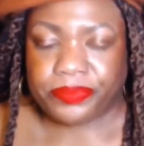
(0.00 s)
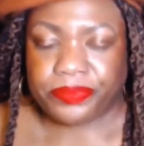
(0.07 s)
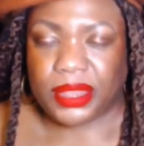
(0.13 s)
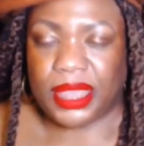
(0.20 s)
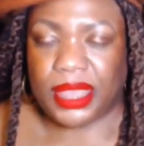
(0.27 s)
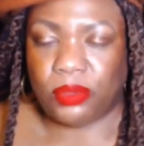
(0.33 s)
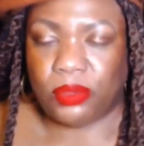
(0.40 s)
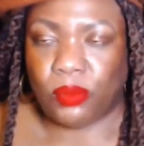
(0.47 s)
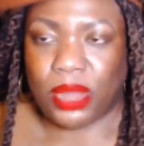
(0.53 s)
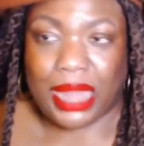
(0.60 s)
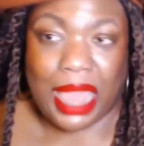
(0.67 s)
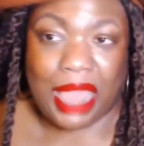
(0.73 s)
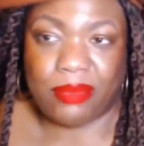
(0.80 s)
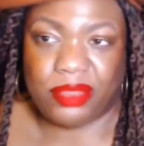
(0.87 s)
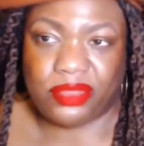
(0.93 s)
in what
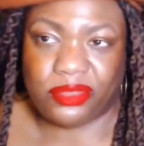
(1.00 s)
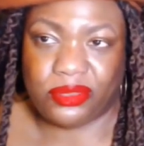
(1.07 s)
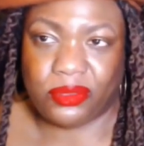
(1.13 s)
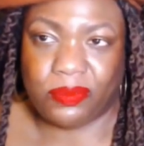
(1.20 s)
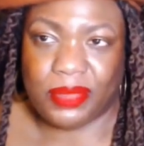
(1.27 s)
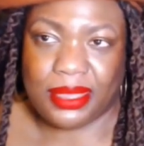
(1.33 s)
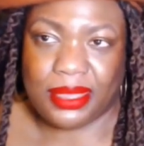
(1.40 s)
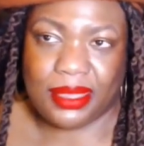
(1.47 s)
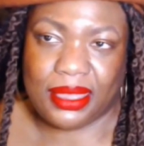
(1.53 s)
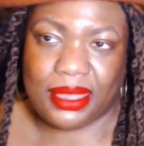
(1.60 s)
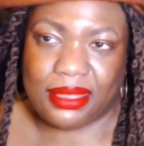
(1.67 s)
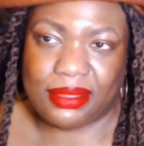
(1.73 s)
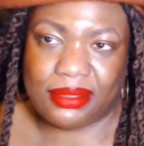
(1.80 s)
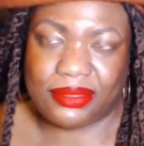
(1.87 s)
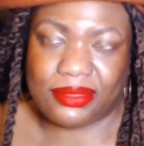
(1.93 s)
I'm assuming
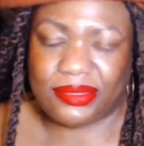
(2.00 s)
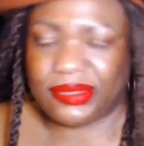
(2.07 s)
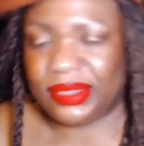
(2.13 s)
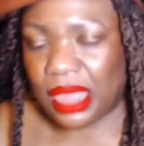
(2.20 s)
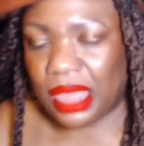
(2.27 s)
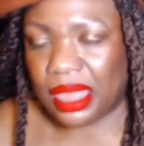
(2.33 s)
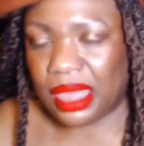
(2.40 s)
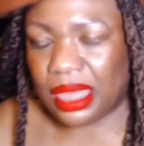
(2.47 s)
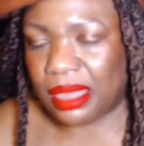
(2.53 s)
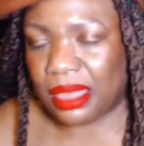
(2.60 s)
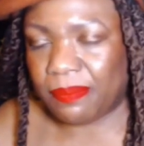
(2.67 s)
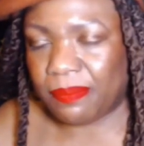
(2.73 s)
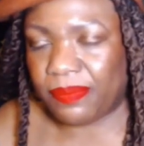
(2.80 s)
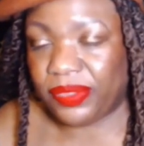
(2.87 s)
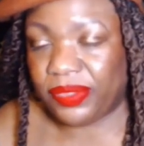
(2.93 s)
is
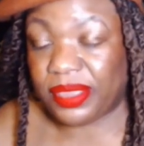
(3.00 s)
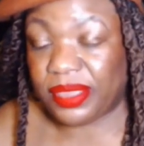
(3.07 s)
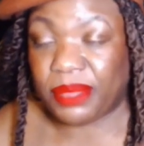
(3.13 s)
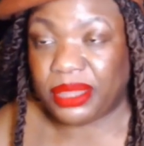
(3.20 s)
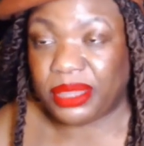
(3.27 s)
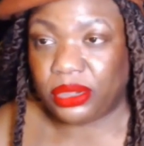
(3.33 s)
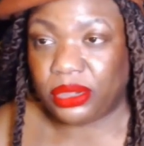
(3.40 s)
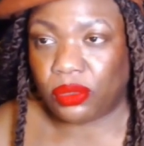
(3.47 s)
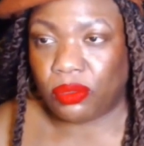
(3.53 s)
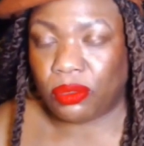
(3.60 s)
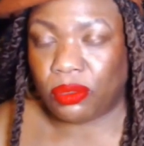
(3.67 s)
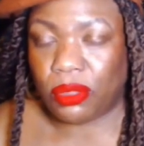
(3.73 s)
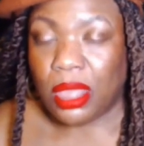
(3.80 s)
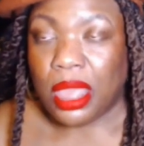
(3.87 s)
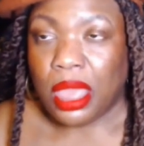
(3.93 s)
uh, the
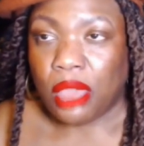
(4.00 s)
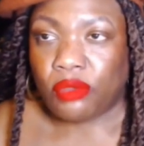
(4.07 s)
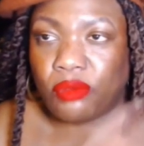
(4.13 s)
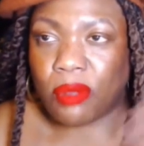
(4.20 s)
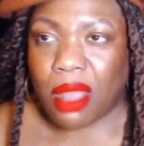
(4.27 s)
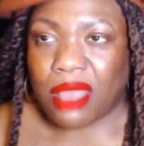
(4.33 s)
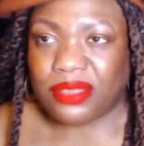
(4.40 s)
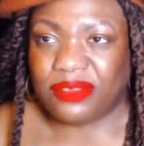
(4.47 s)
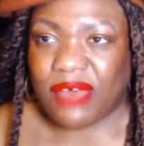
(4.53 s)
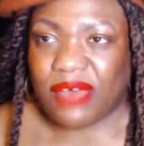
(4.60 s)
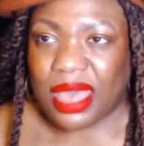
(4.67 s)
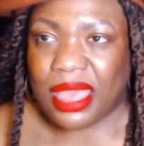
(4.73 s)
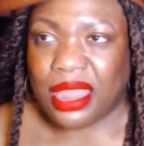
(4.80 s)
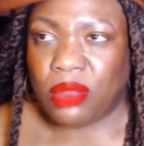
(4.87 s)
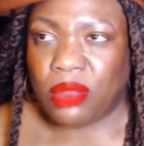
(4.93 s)
political
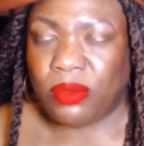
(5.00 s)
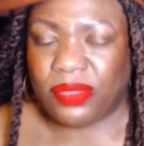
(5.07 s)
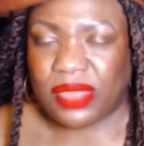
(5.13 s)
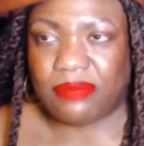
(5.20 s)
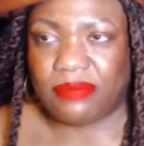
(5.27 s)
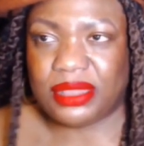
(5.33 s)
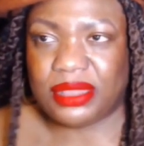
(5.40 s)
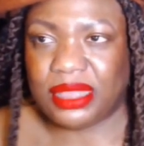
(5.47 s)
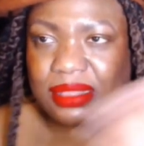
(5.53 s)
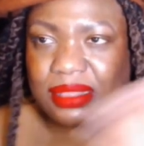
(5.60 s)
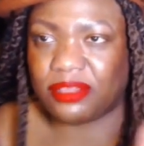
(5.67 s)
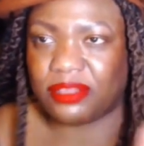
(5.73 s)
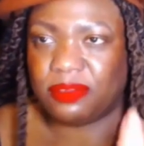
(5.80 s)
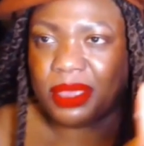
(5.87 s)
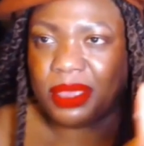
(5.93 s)
crossfire with everything
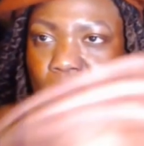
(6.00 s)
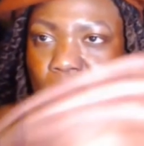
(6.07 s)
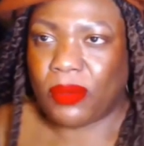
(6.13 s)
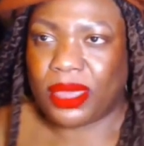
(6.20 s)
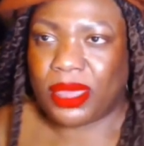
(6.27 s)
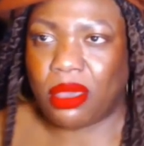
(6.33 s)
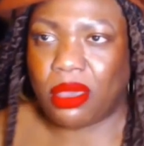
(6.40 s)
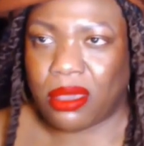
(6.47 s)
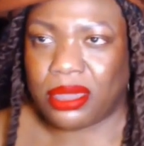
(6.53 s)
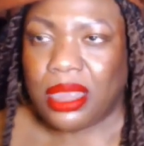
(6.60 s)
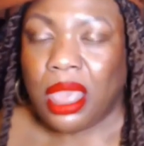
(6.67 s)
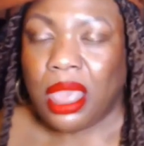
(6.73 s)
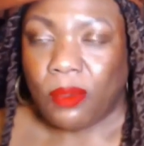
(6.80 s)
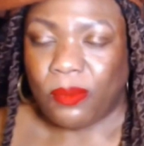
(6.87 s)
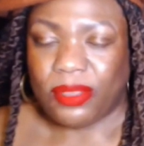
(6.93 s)
that's been going on
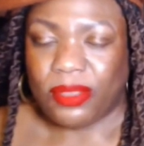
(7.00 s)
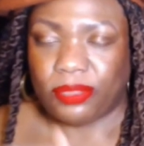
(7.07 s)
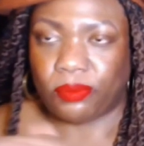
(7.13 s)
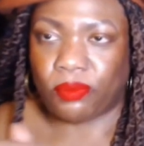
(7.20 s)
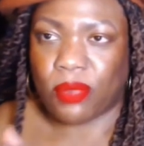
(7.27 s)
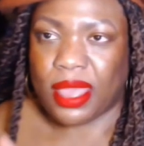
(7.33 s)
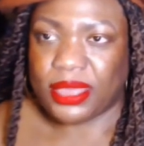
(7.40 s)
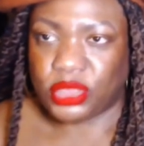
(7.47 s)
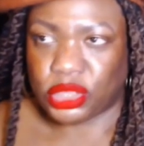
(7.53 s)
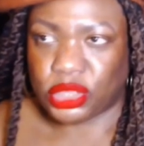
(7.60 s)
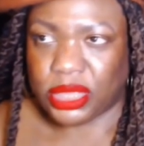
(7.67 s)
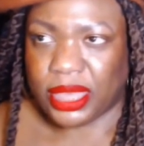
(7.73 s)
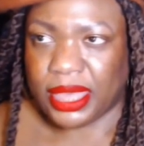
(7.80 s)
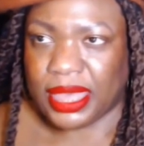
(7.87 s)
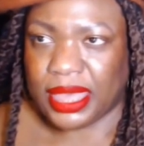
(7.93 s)
with
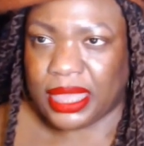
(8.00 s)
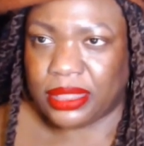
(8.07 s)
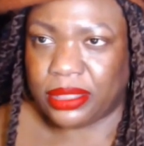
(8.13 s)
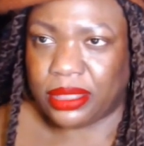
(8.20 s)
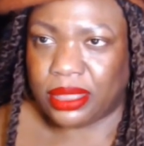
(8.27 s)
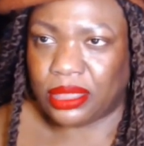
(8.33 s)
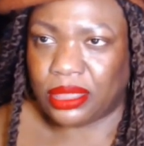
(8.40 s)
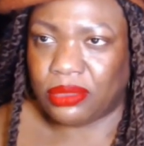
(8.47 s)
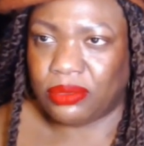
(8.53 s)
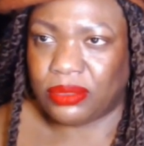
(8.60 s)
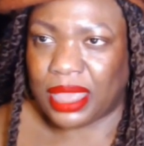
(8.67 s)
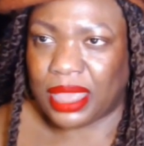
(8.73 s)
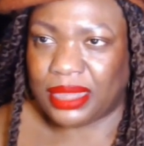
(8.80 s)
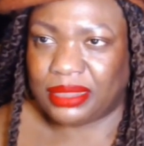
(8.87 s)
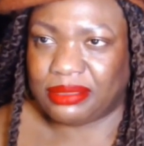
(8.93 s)
Russia and the
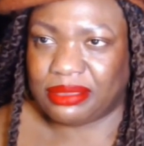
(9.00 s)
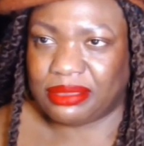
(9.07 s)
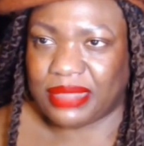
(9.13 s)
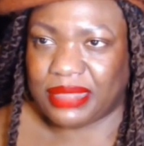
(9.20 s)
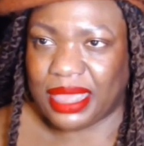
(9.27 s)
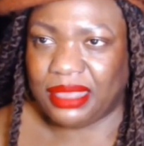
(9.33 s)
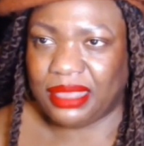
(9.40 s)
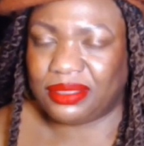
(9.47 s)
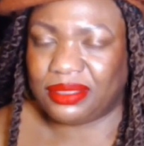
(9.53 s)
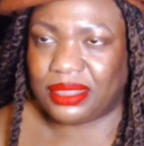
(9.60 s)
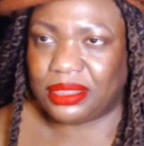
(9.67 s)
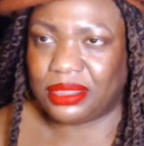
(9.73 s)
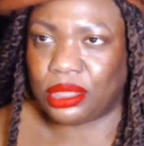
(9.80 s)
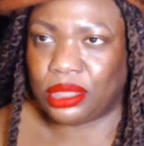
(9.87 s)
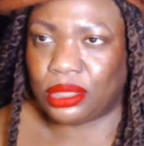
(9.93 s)
United States
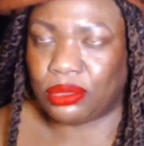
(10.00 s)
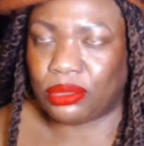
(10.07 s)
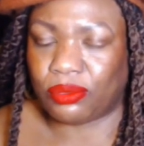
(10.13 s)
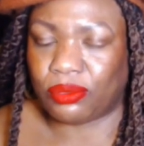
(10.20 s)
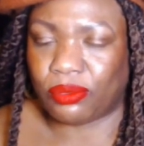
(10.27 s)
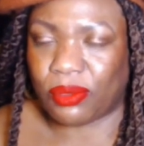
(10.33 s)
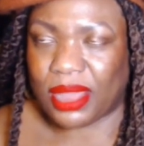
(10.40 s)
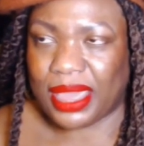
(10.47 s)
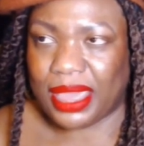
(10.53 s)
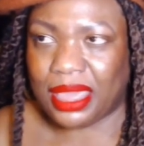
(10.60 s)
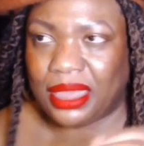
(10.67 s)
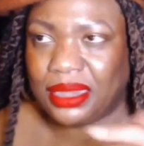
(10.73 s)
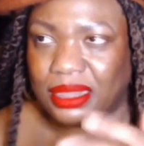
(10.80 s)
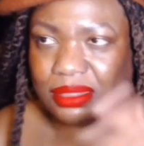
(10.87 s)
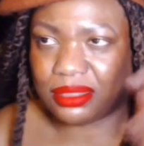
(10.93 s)
and the
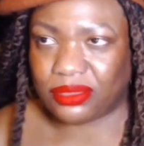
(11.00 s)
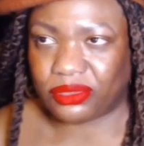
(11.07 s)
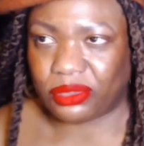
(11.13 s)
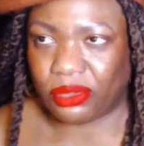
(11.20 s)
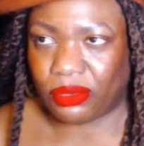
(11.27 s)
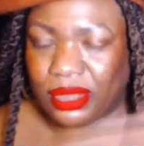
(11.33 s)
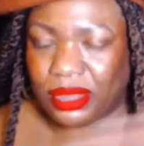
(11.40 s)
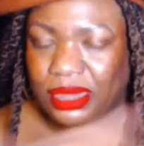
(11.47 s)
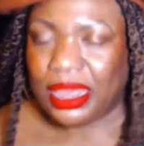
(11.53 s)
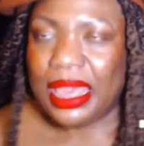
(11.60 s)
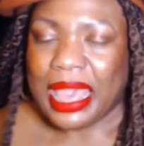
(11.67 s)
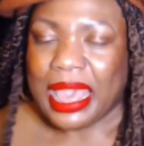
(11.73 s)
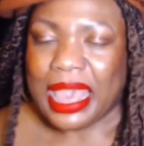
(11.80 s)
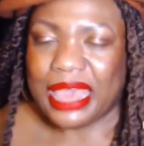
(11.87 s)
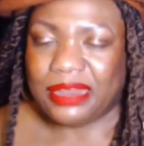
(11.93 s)
Ukraine and this current
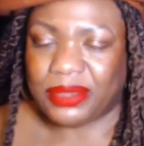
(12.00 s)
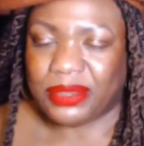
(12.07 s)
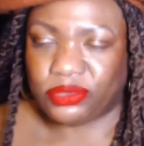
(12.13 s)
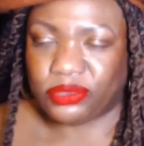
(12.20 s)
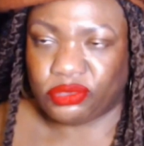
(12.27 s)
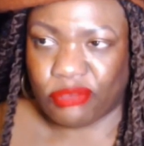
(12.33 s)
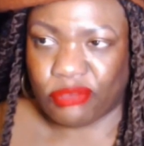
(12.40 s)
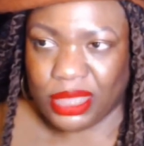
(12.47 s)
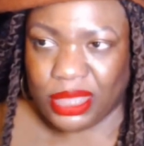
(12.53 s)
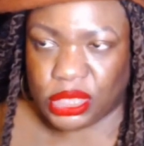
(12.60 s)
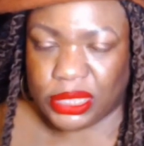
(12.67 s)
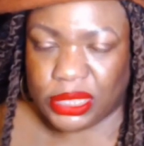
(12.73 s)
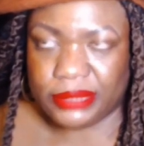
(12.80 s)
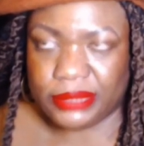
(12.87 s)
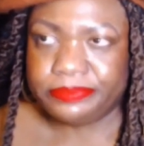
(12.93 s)

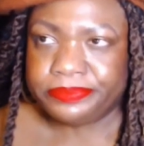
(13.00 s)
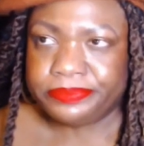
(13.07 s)
administration.